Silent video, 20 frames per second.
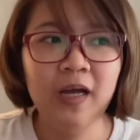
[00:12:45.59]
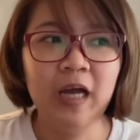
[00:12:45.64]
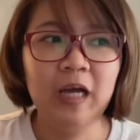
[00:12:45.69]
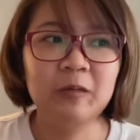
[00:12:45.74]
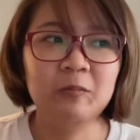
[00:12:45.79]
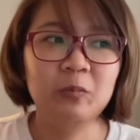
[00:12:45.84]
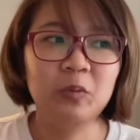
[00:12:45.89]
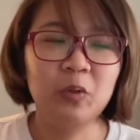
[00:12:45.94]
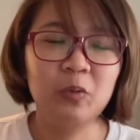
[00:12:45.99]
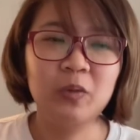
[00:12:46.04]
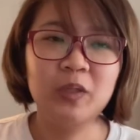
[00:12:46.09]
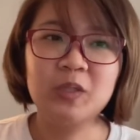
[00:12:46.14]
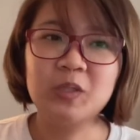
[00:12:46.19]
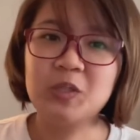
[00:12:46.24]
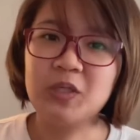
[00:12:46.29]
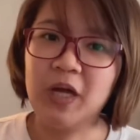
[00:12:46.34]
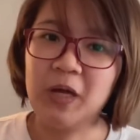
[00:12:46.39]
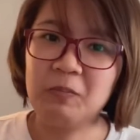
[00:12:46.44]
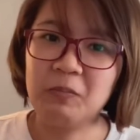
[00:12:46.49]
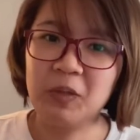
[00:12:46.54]
I'm going to
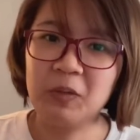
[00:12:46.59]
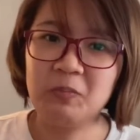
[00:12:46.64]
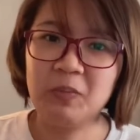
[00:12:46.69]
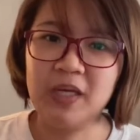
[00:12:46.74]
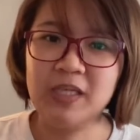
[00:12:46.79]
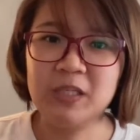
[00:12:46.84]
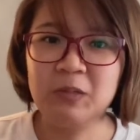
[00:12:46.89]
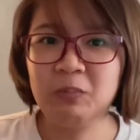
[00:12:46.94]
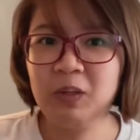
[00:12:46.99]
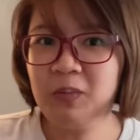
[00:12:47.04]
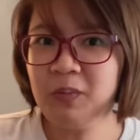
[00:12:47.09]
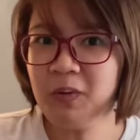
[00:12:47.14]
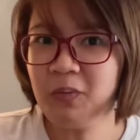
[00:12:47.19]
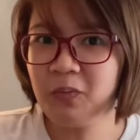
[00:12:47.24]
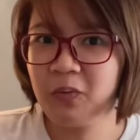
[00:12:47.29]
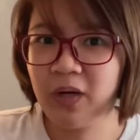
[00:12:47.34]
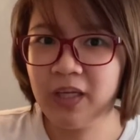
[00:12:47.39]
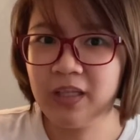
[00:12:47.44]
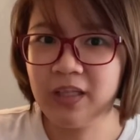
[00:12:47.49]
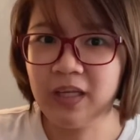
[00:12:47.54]
try my best. And maybe
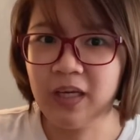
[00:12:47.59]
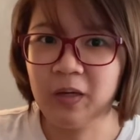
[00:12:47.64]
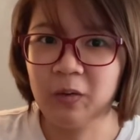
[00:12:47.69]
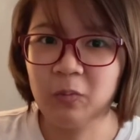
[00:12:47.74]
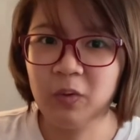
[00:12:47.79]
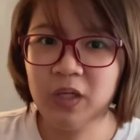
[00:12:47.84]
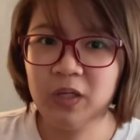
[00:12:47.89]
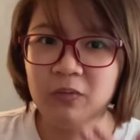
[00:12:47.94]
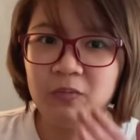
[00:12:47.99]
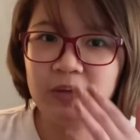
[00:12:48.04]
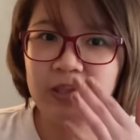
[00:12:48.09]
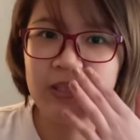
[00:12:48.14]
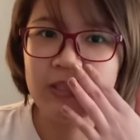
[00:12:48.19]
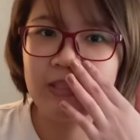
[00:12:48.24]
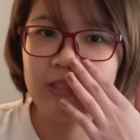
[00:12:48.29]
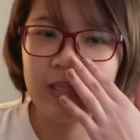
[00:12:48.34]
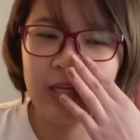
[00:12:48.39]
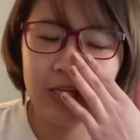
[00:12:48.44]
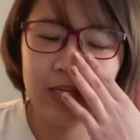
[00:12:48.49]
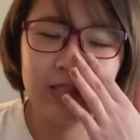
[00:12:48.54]
one day, one of these
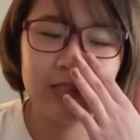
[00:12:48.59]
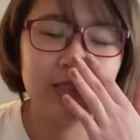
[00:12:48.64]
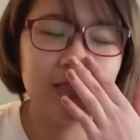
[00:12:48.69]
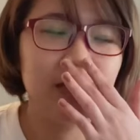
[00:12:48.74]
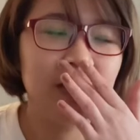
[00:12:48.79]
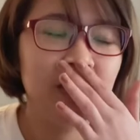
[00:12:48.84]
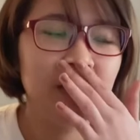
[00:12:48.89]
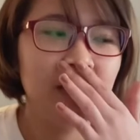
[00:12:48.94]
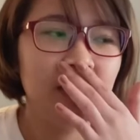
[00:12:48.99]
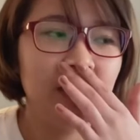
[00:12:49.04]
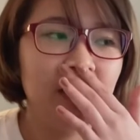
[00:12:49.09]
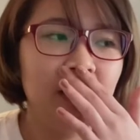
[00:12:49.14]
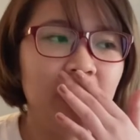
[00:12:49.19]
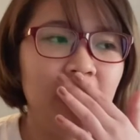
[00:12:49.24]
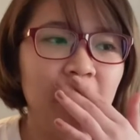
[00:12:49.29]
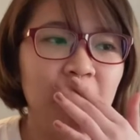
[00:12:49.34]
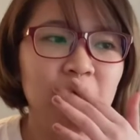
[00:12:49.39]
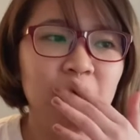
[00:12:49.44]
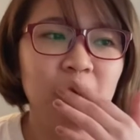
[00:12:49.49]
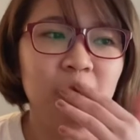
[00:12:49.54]
days,
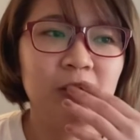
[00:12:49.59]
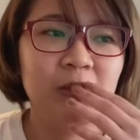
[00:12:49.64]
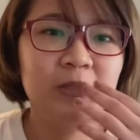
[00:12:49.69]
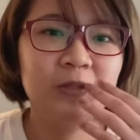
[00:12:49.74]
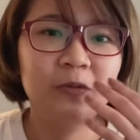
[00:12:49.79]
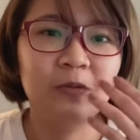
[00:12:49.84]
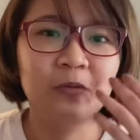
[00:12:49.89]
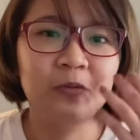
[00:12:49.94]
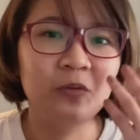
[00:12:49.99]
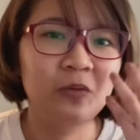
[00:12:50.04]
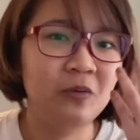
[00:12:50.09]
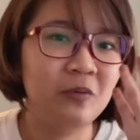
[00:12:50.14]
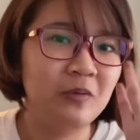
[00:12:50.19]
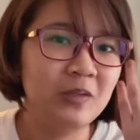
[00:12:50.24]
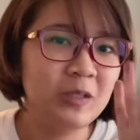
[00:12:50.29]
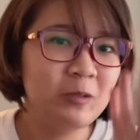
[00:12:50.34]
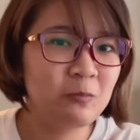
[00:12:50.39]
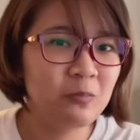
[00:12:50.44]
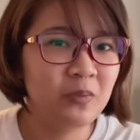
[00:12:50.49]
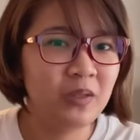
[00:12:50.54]
I'm going to
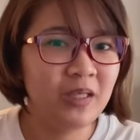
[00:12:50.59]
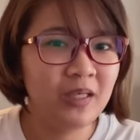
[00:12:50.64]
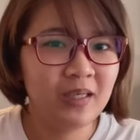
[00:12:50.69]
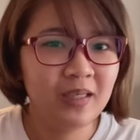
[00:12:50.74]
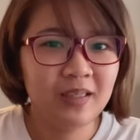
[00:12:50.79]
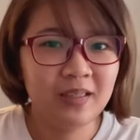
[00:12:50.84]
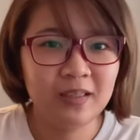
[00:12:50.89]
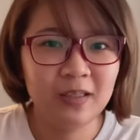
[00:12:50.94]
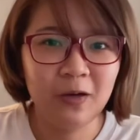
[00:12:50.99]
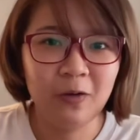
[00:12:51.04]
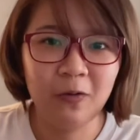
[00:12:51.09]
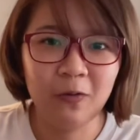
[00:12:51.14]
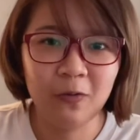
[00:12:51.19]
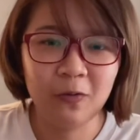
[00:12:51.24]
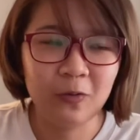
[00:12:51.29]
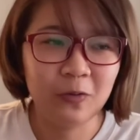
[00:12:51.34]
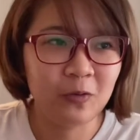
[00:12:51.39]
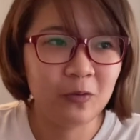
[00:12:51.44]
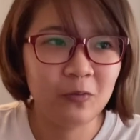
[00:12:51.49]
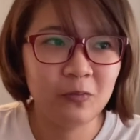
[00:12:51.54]
speak
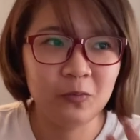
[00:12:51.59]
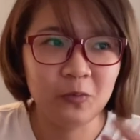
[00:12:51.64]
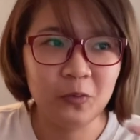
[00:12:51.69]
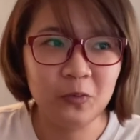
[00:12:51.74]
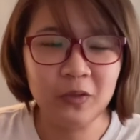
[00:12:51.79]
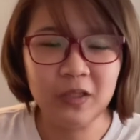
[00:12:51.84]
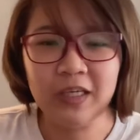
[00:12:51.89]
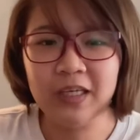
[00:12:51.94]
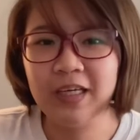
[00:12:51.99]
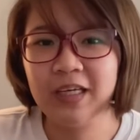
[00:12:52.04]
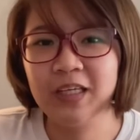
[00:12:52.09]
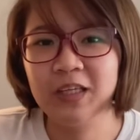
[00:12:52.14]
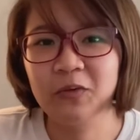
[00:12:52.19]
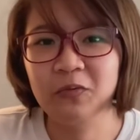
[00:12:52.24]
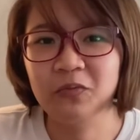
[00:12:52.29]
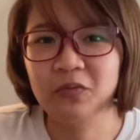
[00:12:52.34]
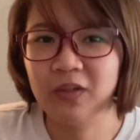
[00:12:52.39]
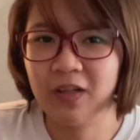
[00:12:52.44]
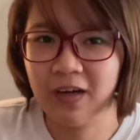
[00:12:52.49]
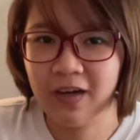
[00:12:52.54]
Nihongo fully in a
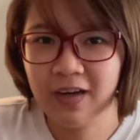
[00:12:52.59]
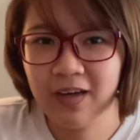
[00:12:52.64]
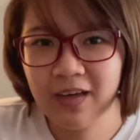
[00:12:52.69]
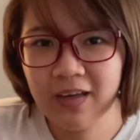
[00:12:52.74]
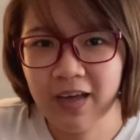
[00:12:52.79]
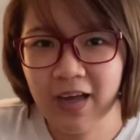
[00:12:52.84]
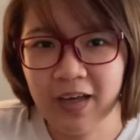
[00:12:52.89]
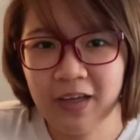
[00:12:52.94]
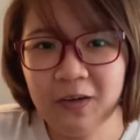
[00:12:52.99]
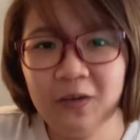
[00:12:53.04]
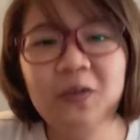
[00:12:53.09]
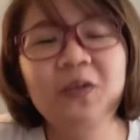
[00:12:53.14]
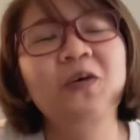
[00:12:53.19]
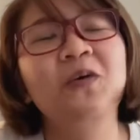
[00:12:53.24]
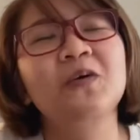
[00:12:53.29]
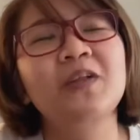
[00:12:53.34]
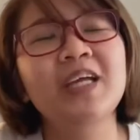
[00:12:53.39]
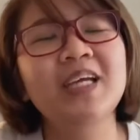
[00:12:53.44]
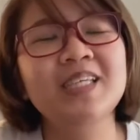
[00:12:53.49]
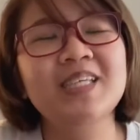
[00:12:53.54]
vlog. I don't
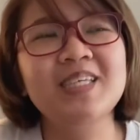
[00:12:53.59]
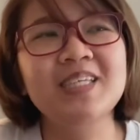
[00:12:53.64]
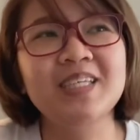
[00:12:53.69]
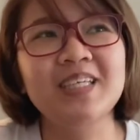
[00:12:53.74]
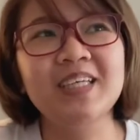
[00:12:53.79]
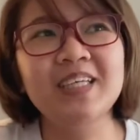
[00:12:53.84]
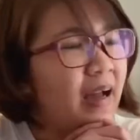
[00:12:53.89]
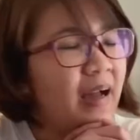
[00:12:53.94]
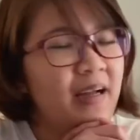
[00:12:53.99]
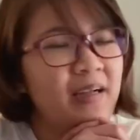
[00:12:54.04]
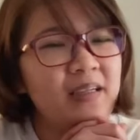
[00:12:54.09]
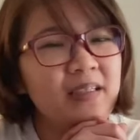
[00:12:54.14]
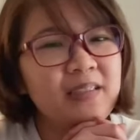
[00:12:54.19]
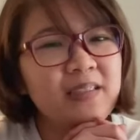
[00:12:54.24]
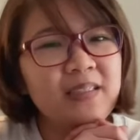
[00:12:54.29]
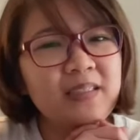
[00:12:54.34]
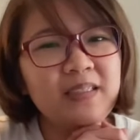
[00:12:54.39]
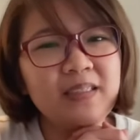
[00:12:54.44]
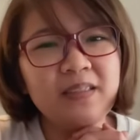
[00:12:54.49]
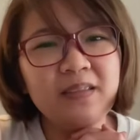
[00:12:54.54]
know, let's see. I'll
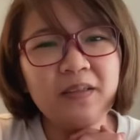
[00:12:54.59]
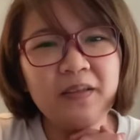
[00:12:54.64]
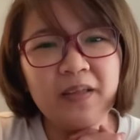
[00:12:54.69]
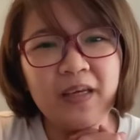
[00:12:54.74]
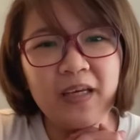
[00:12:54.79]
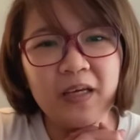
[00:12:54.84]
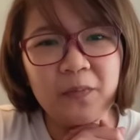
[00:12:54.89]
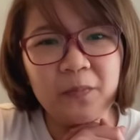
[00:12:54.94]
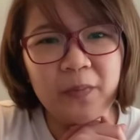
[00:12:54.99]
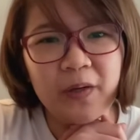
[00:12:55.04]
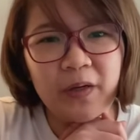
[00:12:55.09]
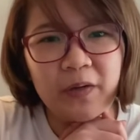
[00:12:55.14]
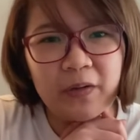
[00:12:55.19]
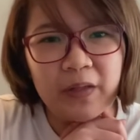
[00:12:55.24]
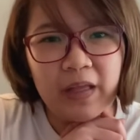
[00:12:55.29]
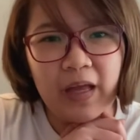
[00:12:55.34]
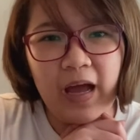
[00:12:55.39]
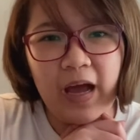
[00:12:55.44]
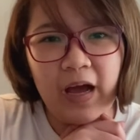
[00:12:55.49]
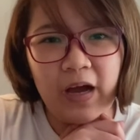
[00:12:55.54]
still think
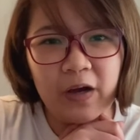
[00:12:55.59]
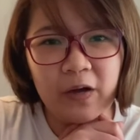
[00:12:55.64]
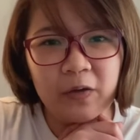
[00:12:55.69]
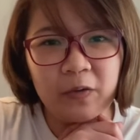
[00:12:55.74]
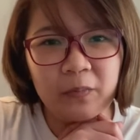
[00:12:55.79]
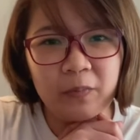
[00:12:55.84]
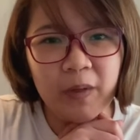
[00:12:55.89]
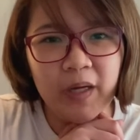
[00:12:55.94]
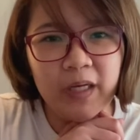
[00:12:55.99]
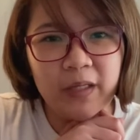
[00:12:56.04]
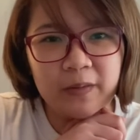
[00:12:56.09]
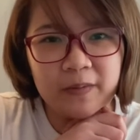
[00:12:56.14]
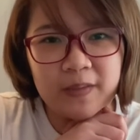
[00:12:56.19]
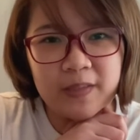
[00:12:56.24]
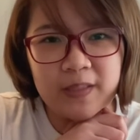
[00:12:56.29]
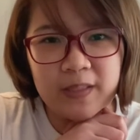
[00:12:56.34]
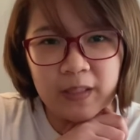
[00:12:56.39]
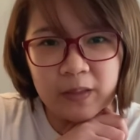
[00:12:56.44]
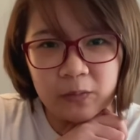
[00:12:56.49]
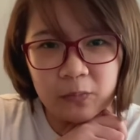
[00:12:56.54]
about how my
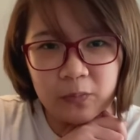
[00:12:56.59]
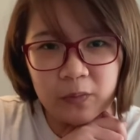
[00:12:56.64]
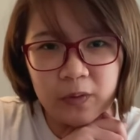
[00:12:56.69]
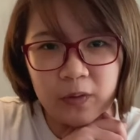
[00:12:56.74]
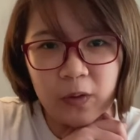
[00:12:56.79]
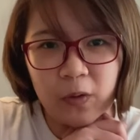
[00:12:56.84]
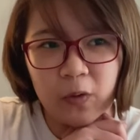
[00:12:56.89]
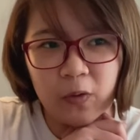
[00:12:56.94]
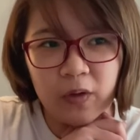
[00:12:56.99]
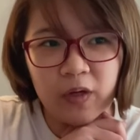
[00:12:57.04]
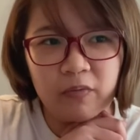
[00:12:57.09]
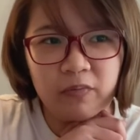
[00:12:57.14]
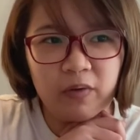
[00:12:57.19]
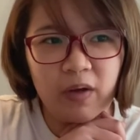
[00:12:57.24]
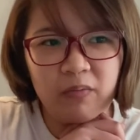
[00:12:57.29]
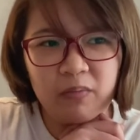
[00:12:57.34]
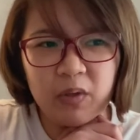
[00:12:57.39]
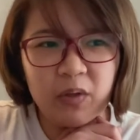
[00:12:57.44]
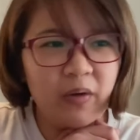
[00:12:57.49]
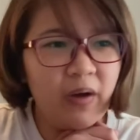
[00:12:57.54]
content will go. If
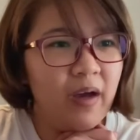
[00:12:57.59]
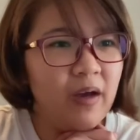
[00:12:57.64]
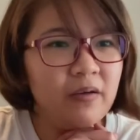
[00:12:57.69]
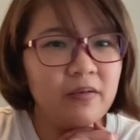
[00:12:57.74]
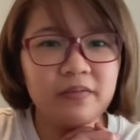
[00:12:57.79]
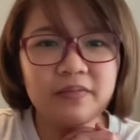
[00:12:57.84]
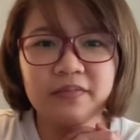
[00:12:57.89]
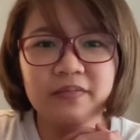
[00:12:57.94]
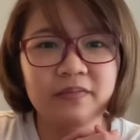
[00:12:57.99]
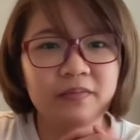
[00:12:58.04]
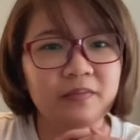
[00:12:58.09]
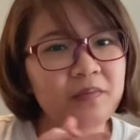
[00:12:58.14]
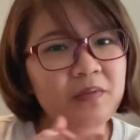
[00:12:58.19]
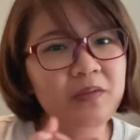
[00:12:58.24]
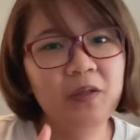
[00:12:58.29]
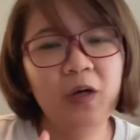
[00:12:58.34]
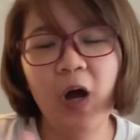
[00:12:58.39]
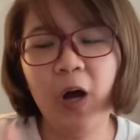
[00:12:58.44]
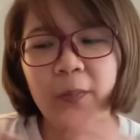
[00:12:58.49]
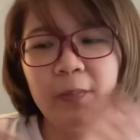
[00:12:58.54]
ever you have
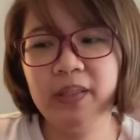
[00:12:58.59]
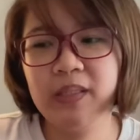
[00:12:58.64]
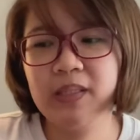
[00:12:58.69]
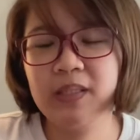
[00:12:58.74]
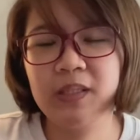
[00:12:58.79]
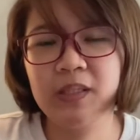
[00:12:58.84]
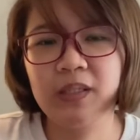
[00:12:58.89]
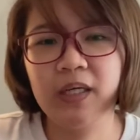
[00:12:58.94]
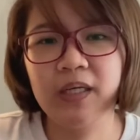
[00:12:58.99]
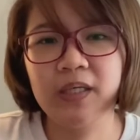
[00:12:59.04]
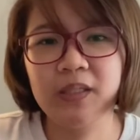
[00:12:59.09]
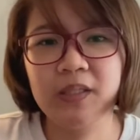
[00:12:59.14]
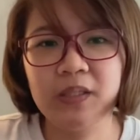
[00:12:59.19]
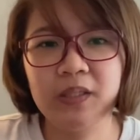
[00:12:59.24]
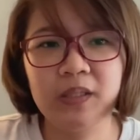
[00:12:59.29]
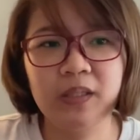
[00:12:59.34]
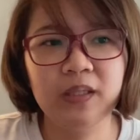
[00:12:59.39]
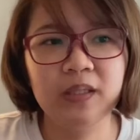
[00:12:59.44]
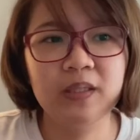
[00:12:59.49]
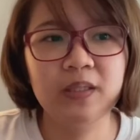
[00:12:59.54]
comment
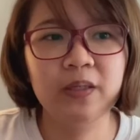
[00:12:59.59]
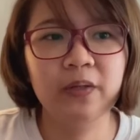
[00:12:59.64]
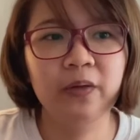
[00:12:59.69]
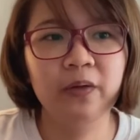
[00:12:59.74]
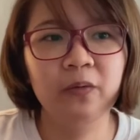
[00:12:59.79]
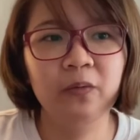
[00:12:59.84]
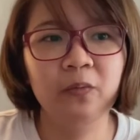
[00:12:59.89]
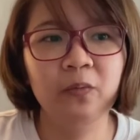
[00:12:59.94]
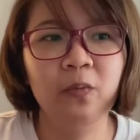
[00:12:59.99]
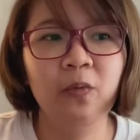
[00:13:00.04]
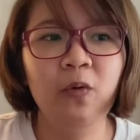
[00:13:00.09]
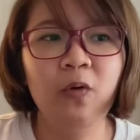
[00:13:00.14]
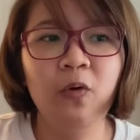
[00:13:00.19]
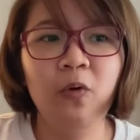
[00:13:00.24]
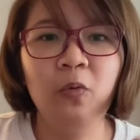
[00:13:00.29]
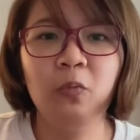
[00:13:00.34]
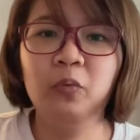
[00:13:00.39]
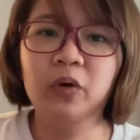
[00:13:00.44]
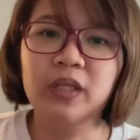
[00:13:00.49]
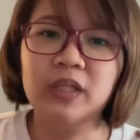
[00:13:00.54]
suggestions on
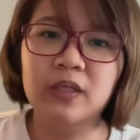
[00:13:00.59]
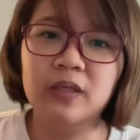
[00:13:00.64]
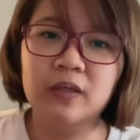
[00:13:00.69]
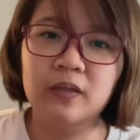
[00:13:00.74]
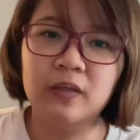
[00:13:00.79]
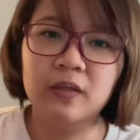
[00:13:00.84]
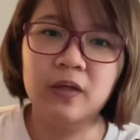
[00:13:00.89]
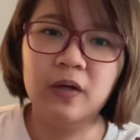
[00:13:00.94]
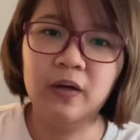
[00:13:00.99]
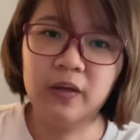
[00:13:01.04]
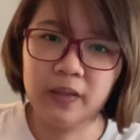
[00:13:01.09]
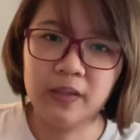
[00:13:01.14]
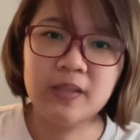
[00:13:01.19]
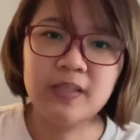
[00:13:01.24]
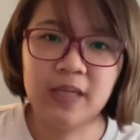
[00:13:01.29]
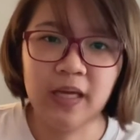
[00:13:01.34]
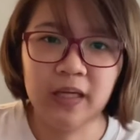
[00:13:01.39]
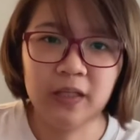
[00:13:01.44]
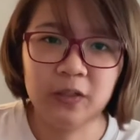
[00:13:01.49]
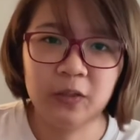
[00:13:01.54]
what
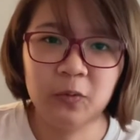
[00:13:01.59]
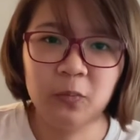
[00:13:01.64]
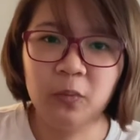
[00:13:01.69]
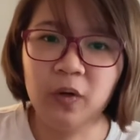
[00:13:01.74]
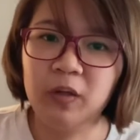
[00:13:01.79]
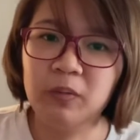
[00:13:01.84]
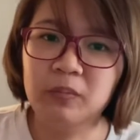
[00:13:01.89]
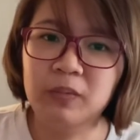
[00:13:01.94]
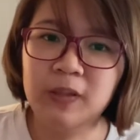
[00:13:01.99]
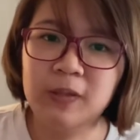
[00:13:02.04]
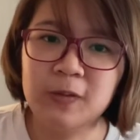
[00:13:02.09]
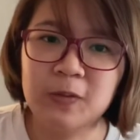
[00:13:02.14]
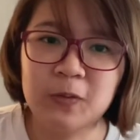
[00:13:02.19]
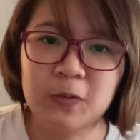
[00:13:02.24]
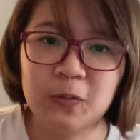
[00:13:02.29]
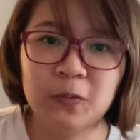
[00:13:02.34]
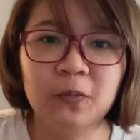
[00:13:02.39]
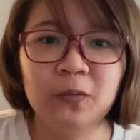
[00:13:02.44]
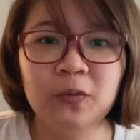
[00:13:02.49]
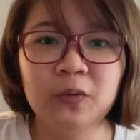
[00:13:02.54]
content you want me to
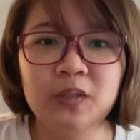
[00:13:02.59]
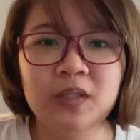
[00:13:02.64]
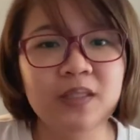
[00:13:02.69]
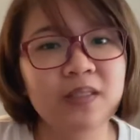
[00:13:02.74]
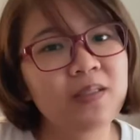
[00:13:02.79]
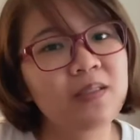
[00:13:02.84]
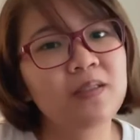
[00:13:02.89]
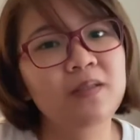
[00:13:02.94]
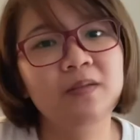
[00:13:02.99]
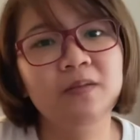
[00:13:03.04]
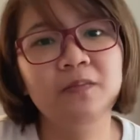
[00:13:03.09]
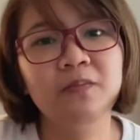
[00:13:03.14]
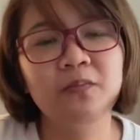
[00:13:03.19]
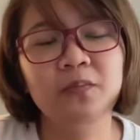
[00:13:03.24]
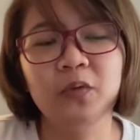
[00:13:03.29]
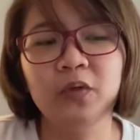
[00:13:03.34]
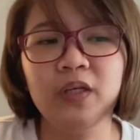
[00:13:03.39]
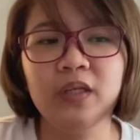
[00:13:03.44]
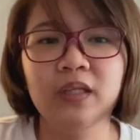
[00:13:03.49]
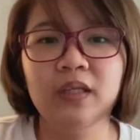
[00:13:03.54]
do, just
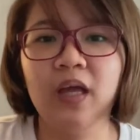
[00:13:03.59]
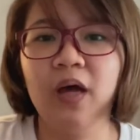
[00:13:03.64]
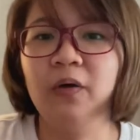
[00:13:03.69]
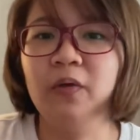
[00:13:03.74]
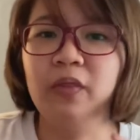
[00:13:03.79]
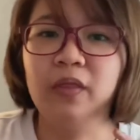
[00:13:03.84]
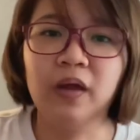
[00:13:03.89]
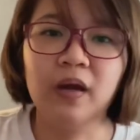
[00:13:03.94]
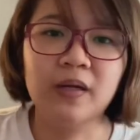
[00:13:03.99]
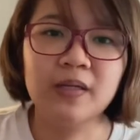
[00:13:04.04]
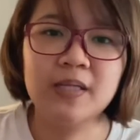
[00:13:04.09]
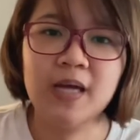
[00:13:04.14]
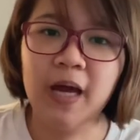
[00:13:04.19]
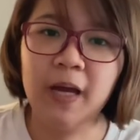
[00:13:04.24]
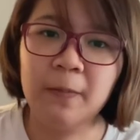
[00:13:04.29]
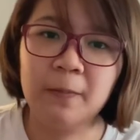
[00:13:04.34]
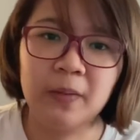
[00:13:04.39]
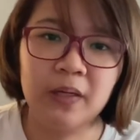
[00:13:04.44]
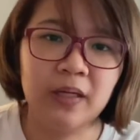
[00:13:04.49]
put it down there, type